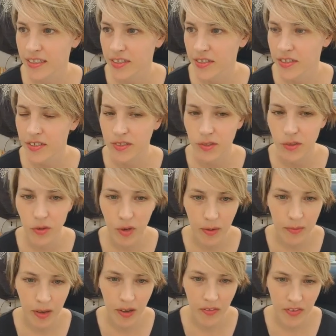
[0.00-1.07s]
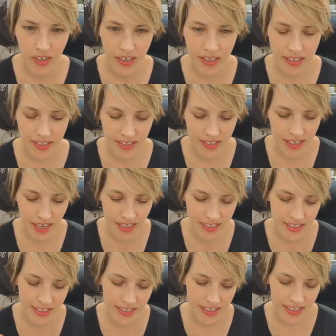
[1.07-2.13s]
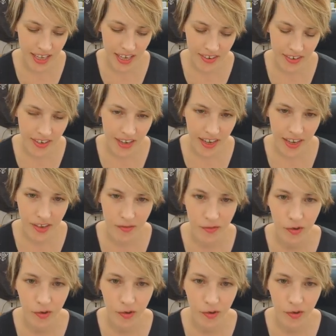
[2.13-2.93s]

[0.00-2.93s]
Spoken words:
to talk about this, next Saturday,